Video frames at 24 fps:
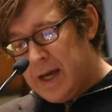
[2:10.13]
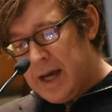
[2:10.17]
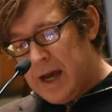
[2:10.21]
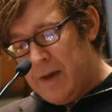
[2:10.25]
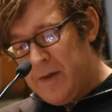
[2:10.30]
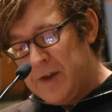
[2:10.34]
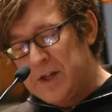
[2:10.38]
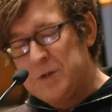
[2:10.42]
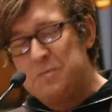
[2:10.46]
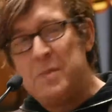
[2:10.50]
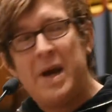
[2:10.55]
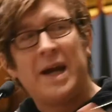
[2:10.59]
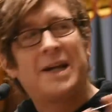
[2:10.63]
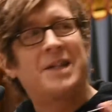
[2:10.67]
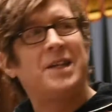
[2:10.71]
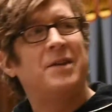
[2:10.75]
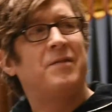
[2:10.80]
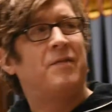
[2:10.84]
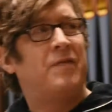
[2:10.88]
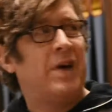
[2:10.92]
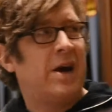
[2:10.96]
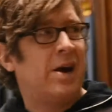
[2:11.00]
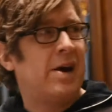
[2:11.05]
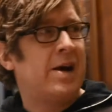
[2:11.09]
And this makes
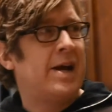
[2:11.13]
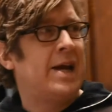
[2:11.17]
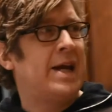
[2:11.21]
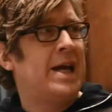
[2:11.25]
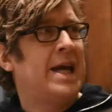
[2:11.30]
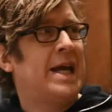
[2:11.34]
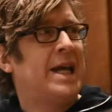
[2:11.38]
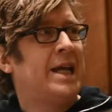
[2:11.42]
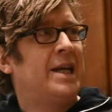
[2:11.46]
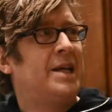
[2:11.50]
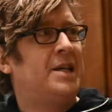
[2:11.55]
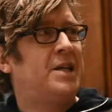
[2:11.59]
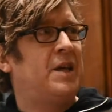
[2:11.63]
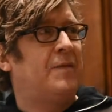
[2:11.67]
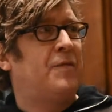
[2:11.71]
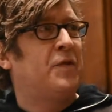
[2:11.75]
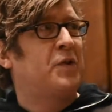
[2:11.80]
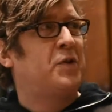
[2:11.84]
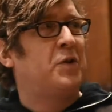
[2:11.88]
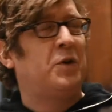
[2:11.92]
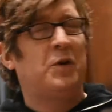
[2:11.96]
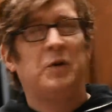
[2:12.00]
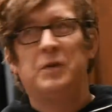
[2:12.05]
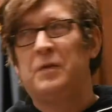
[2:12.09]
it very
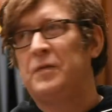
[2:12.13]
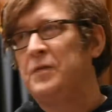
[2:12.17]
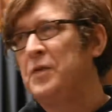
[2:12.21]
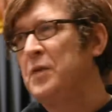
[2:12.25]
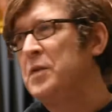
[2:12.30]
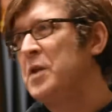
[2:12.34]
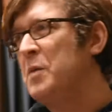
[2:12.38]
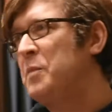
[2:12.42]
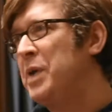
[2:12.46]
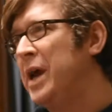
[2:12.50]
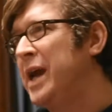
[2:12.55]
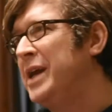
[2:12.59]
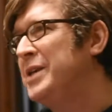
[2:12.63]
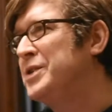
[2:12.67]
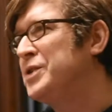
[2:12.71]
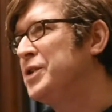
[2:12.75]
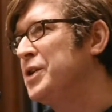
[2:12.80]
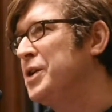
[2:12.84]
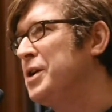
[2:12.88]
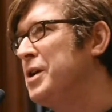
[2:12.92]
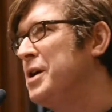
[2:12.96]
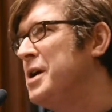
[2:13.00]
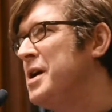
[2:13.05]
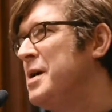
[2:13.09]
difficult for the
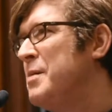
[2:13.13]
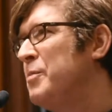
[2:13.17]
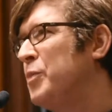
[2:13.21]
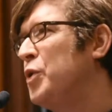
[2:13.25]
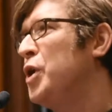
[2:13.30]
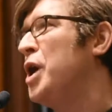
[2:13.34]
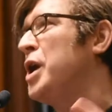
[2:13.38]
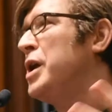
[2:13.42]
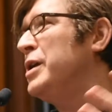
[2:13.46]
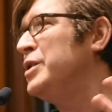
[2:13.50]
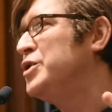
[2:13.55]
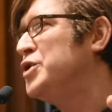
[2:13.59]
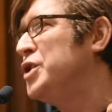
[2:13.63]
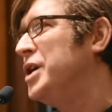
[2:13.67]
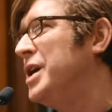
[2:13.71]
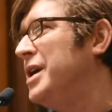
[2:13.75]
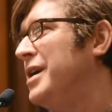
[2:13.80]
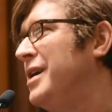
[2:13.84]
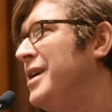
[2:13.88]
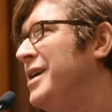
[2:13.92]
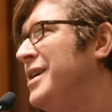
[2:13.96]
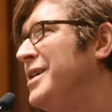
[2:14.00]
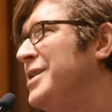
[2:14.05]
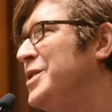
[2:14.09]
painter
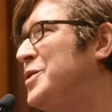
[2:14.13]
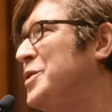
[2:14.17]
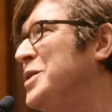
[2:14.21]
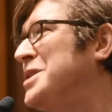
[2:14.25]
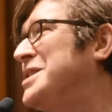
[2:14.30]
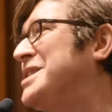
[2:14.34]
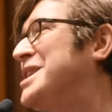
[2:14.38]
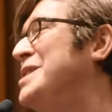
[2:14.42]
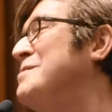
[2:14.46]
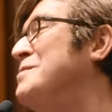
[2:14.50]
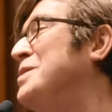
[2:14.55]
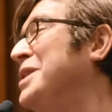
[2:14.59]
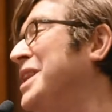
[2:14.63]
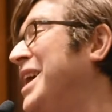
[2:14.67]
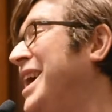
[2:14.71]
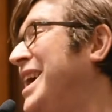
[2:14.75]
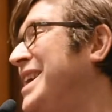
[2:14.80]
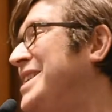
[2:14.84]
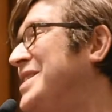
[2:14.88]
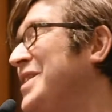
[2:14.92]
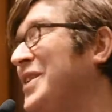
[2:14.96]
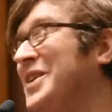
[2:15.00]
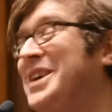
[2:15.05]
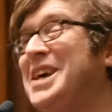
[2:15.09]
prodigy to
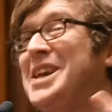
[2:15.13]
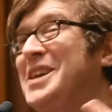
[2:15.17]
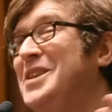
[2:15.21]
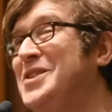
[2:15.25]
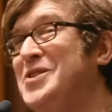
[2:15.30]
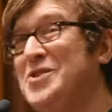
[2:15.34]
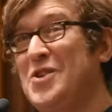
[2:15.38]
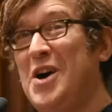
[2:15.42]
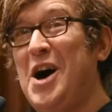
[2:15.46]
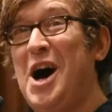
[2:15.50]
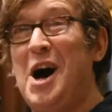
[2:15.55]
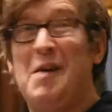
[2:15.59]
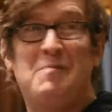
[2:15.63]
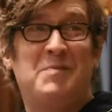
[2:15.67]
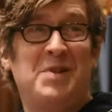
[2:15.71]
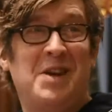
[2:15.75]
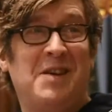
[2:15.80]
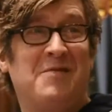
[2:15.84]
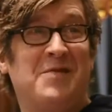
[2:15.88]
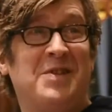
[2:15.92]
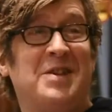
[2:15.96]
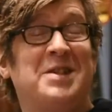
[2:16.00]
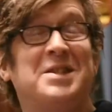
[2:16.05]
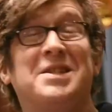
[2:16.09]
assimilate or get a
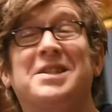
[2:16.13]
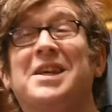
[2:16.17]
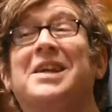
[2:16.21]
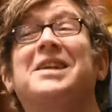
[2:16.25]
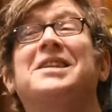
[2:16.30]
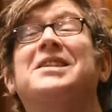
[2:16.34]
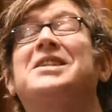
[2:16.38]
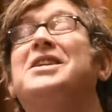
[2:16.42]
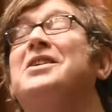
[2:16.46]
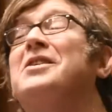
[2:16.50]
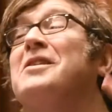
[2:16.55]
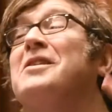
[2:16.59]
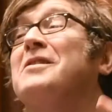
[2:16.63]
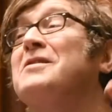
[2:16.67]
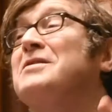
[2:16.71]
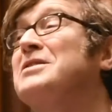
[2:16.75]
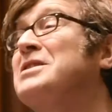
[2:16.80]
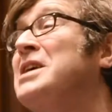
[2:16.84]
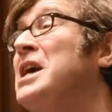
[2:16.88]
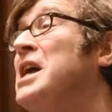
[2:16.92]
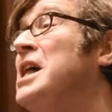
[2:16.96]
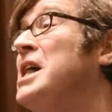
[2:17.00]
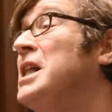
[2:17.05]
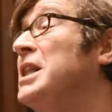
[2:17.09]
job even. 6
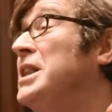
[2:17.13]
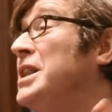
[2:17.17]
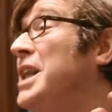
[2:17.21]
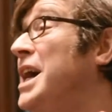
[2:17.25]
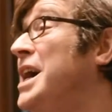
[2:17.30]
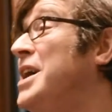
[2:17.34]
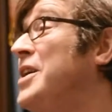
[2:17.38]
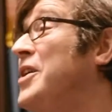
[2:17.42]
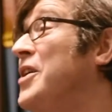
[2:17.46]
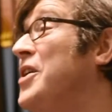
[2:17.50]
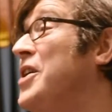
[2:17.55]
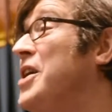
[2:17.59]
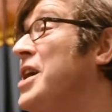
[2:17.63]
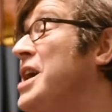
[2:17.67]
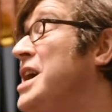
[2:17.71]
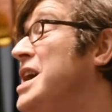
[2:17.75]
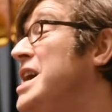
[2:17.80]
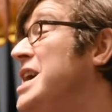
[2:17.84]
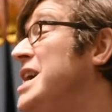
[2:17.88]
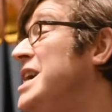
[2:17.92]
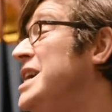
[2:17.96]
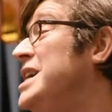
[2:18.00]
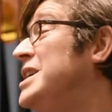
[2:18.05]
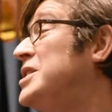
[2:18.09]
years later,
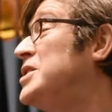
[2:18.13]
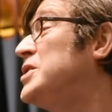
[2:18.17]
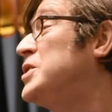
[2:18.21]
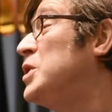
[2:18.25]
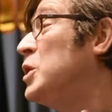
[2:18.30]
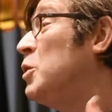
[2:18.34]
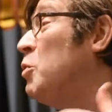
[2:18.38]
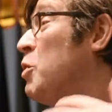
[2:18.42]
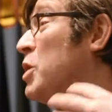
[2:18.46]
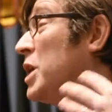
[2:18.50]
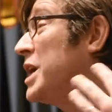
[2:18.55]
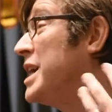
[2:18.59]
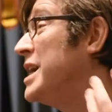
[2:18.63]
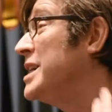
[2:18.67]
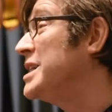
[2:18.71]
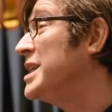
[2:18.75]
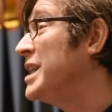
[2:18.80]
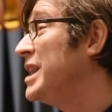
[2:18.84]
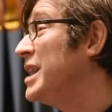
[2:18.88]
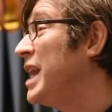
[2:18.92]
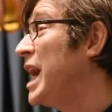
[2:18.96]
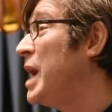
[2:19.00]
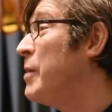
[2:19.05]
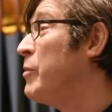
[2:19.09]
he's still working as
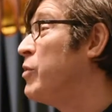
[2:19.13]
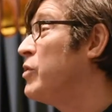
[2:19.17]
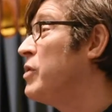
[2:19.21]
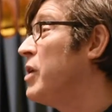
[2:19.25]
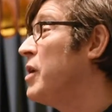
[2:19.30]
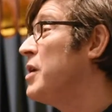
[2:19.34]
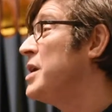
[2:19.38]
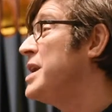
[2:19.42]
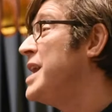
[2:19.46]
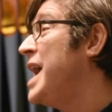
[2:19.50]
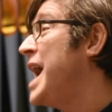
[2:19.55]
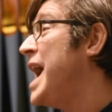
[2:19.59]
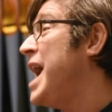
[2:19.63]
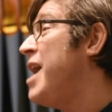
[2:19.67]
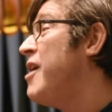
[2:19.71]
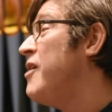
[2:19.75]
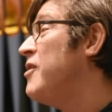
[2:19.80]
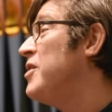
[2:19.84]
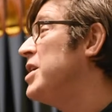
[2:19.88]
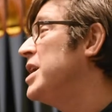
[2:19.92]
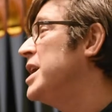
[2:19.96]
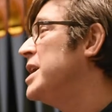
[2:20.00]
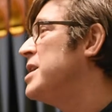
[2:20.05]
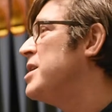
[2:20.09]
a laborer,
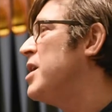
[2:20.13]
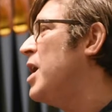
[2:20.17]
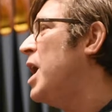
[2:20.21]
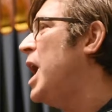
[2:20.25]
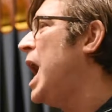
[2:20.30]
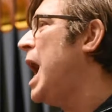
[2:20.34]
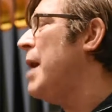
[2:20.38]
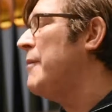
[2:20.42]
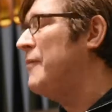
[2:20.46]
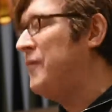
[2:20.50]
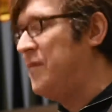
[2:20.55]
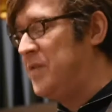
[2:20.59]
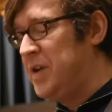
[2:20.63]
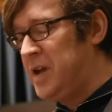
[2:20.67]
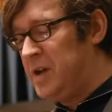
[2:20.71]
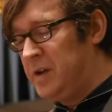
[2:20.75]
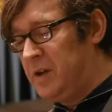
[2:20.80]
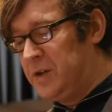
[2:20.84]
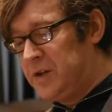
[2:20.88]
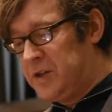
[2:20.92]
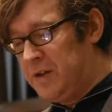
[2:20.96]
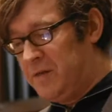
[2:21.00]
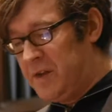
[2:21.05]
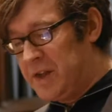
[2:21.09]
now in the hop
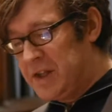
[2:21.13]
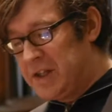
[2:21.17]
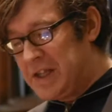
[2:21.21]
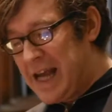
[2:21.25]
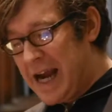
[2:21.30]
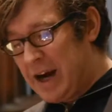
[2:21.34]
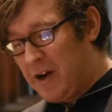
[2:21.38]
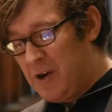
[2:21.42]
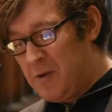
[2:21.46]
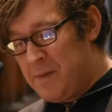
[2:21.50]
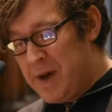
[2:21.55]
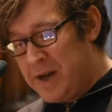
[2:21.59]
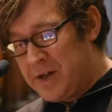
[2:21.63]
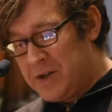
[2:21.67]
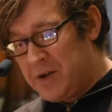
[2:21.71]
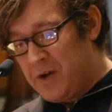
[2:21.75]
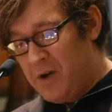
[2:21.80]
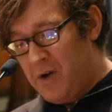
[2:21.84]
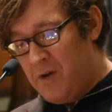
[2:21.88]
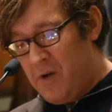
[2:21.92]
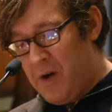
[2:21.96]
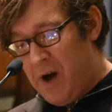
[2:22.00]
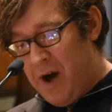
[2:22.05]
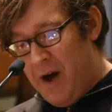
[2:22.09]
fields of the
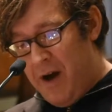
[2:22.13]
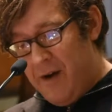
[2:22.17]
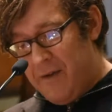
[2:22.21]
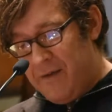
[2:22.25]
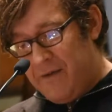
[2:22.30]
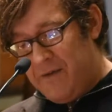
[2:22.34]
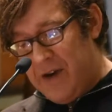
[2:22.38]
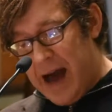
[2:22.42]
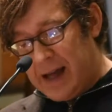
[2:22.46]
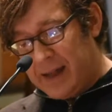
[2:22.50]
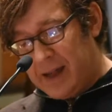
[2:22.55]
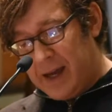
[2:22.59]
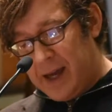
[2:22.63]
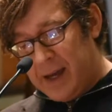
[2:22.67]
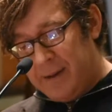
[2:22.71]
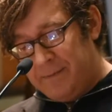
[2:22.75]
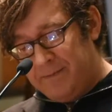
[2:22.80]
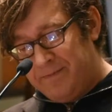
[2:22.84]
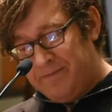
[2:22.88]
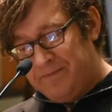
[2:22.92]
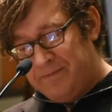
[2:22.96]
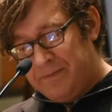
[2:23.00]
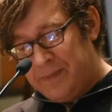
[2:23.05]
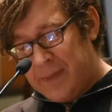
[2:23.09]
Sacramento Valley.
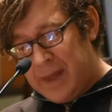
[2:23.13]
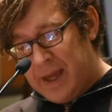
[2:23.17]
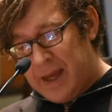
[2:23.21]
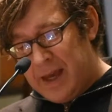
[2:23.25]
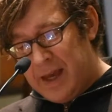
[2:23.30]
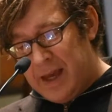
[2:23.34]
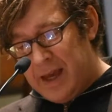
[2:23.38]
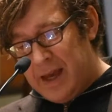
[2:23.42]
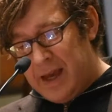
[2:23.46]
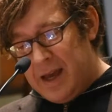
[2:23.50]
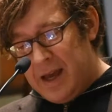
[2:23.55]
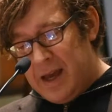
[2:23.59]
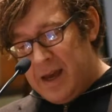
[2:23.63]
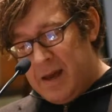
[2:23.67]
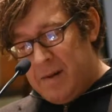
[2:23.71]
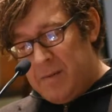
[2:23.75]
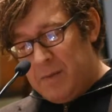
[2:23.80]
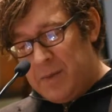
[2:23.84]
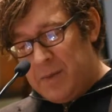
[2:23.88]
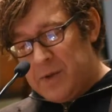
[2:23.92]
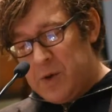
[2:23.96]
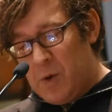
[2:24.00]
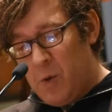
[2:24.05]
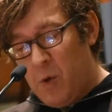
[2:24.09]

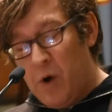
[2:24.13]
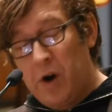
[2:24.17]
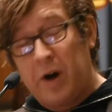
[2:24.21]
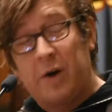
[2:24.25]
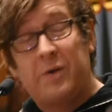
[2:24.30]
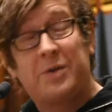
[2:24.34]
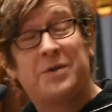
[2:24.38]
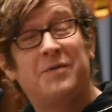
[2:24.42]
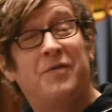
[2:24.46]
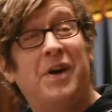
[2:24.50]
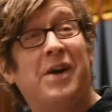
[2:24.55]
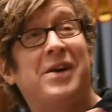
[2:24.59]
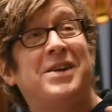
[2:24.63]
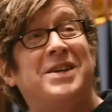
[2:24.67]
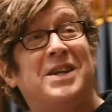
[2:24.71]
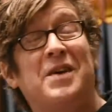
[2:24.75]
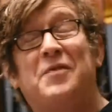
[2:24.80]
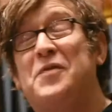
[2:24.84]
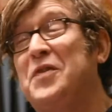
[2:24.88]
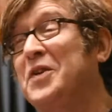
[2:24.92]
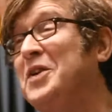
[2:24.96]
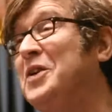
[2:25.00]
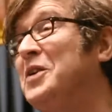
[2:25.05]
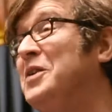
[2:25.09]
The work was very
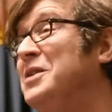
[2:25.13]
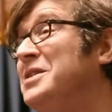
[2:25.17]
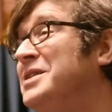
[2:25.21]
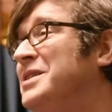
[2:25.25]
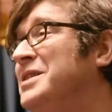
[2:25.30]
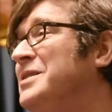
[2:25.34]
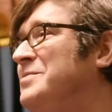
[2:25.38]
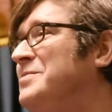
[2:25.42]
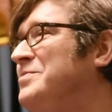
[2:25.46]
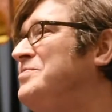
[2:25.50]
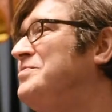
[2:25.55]
difficult,